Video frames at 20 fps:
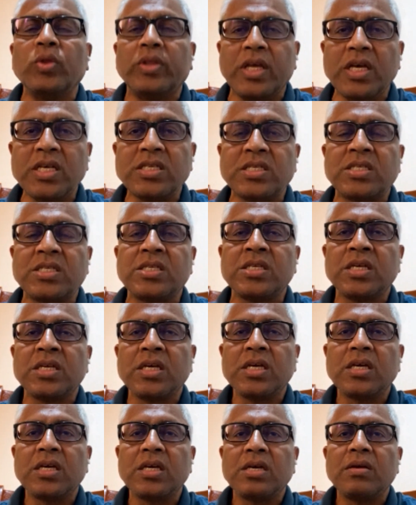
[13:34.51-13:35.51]
this
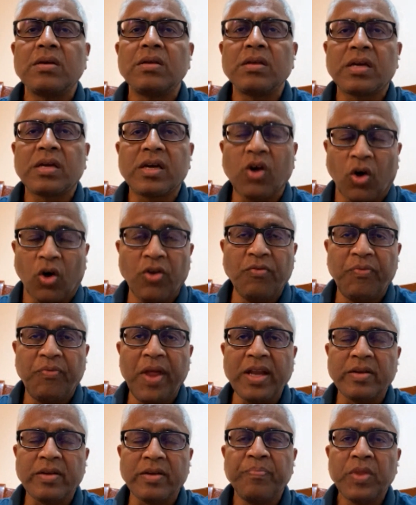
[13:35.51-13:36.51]

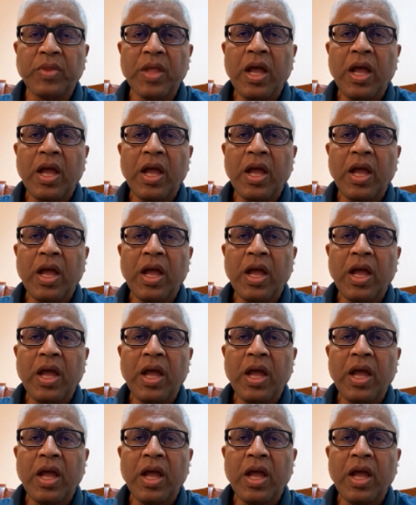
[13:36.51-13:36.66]
conflict,